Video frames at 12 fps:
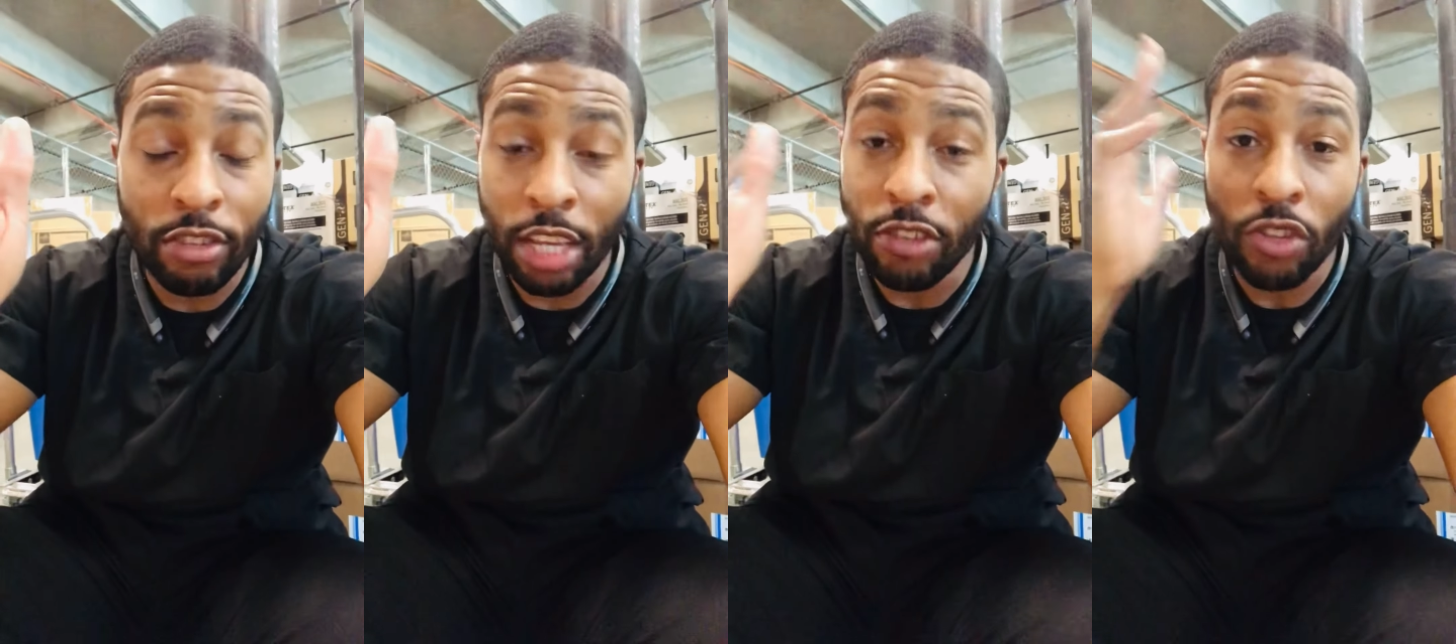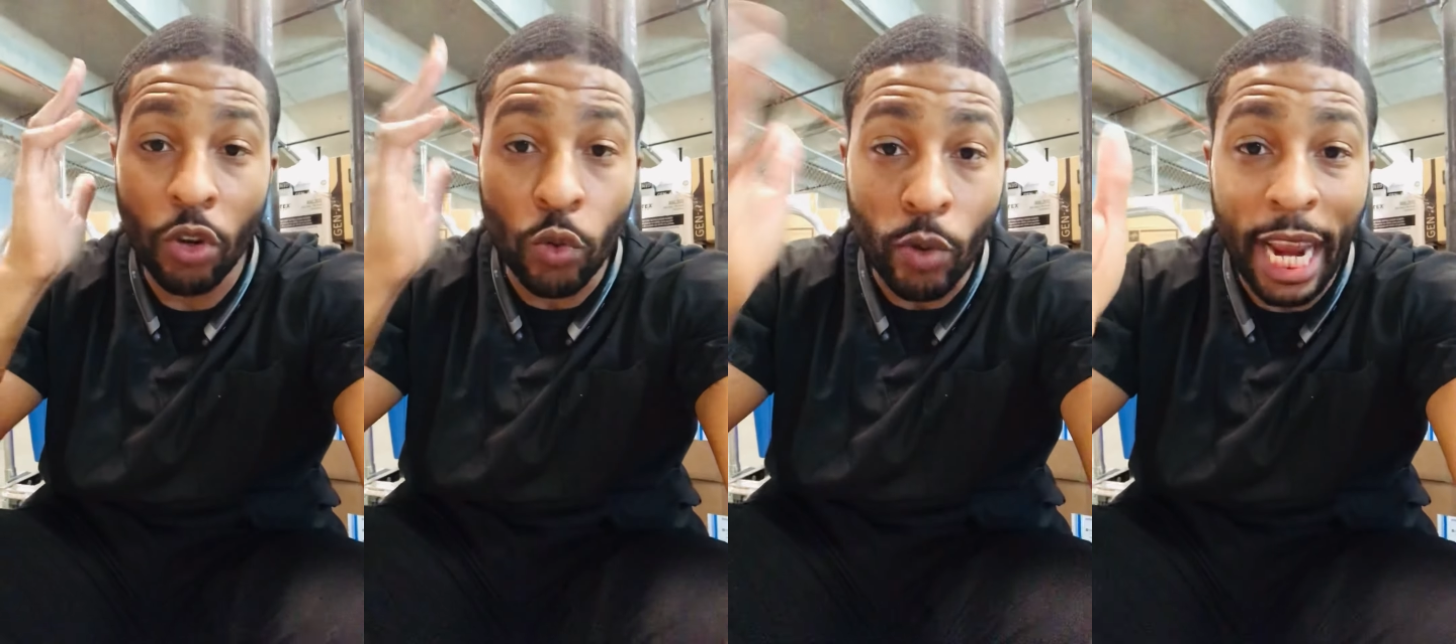is the
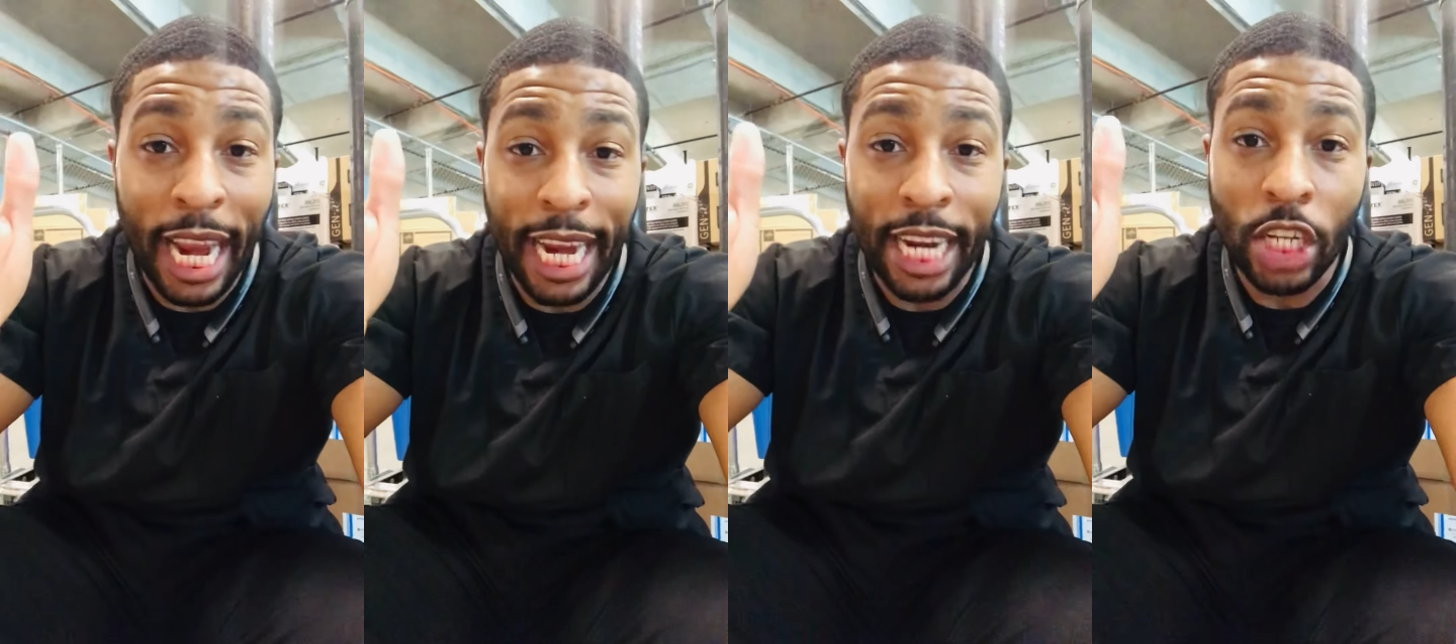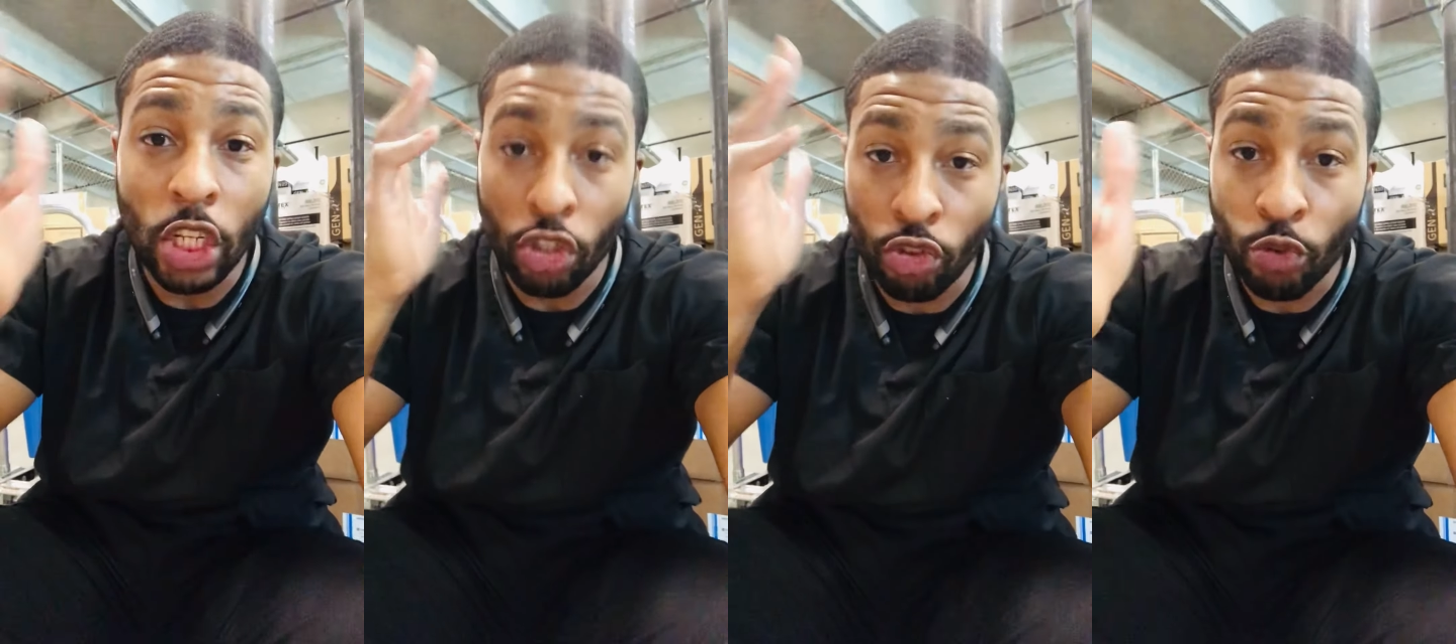way,
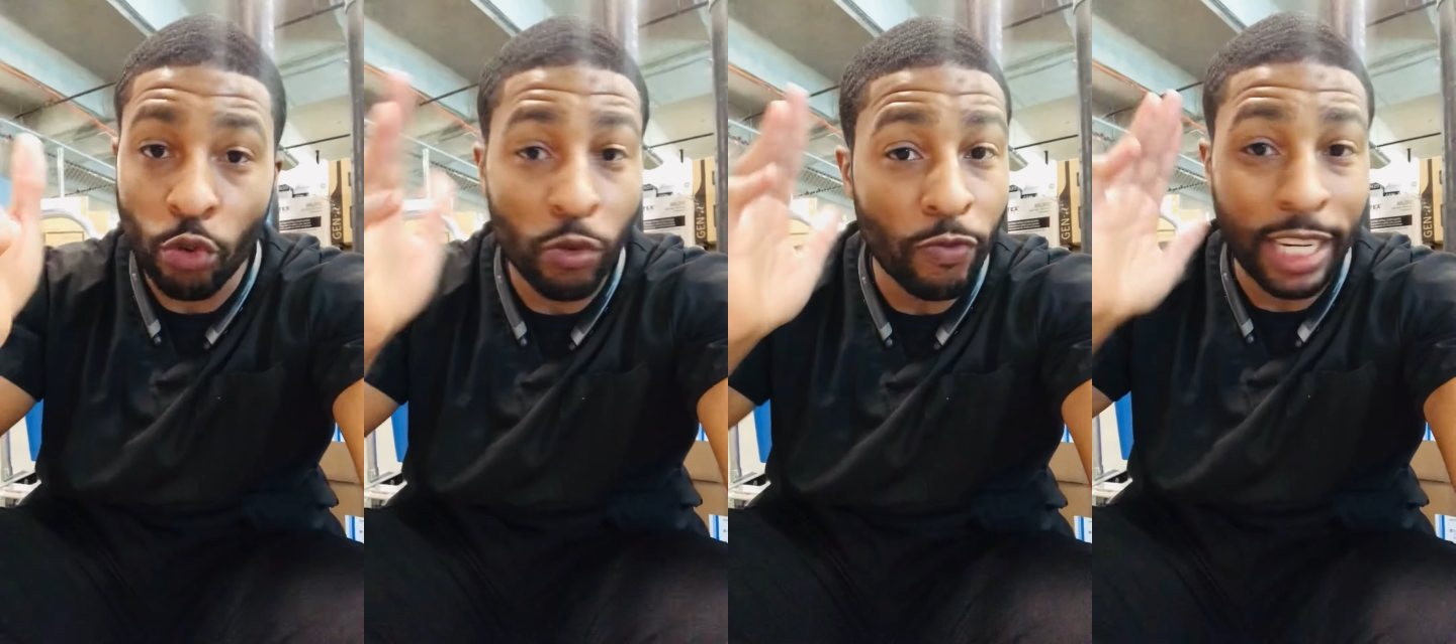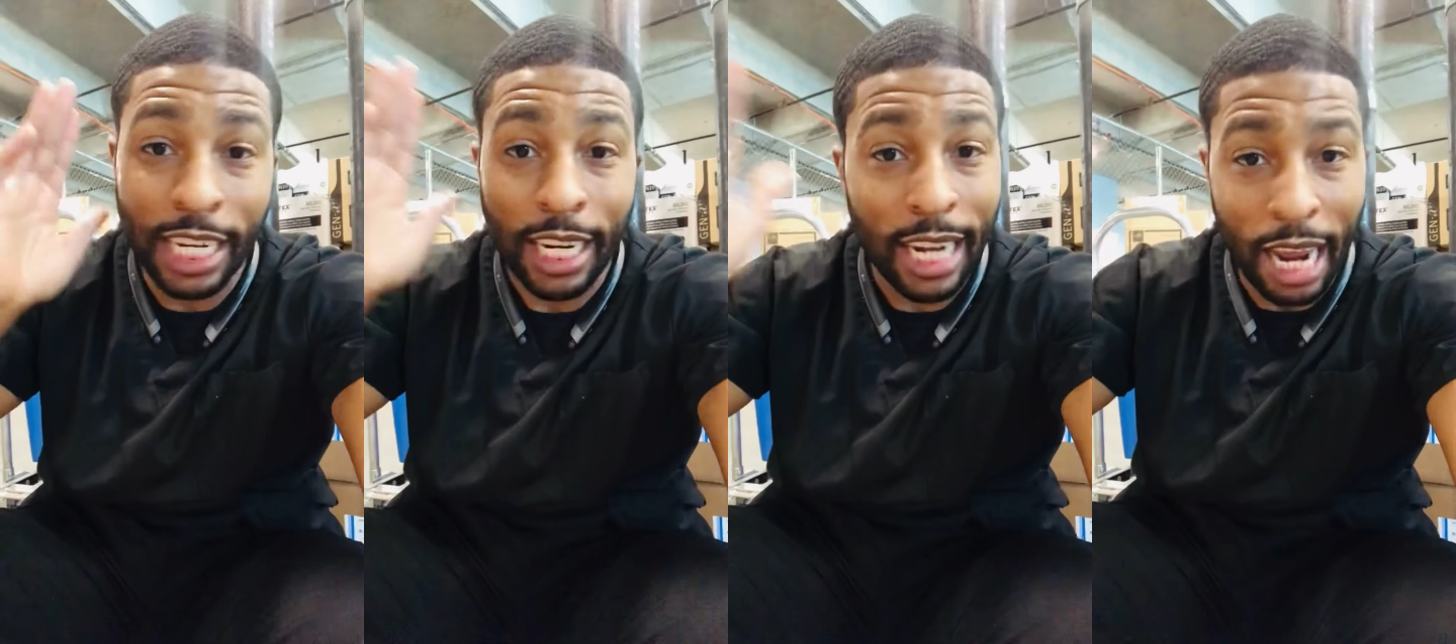the truth, and
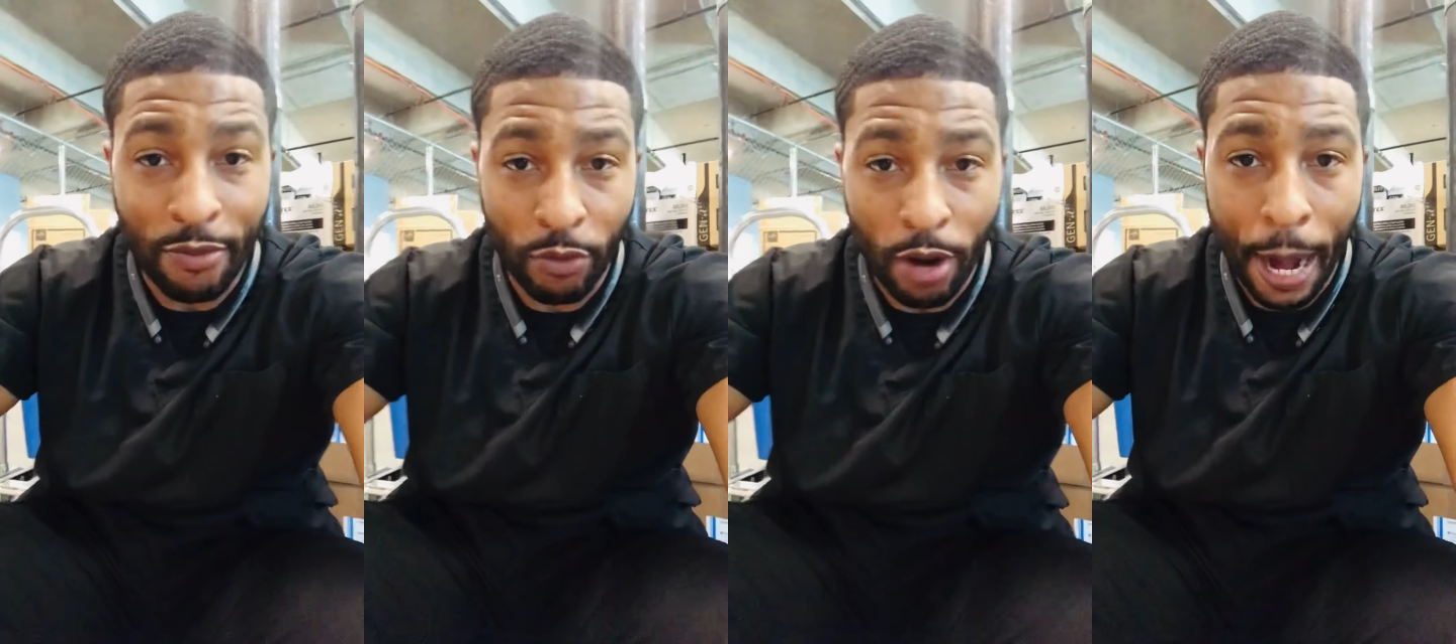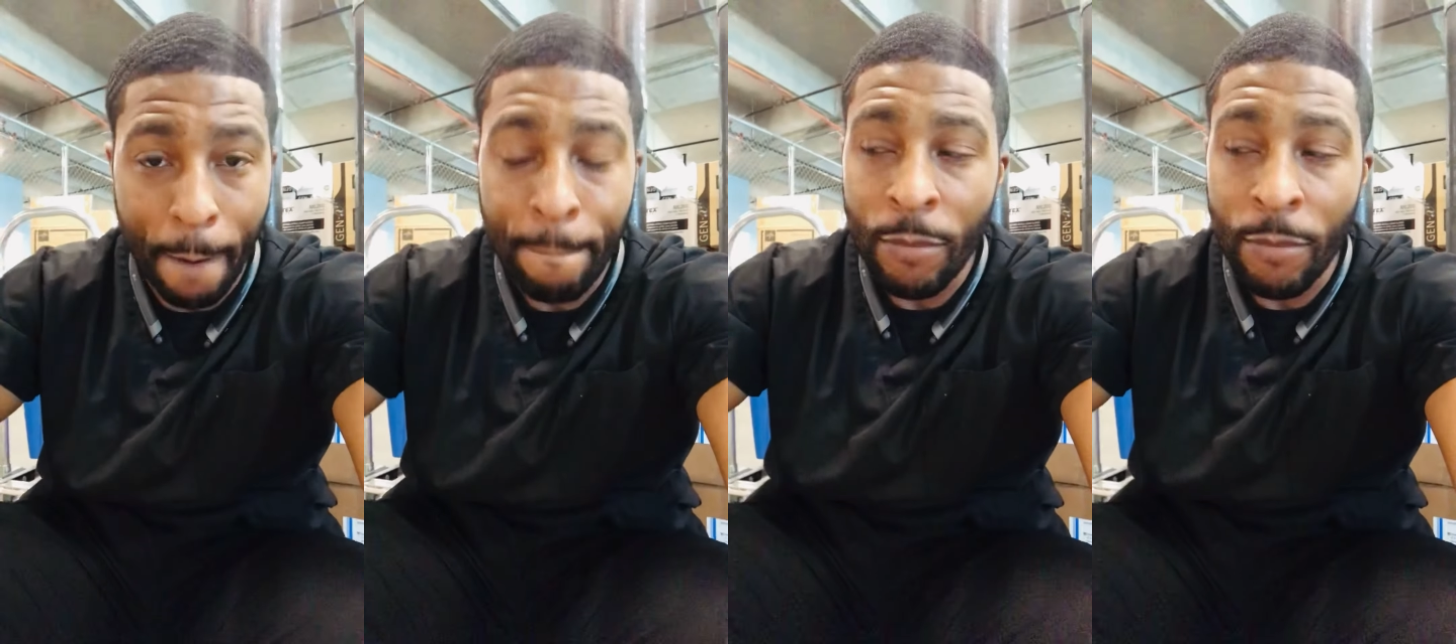the life, right?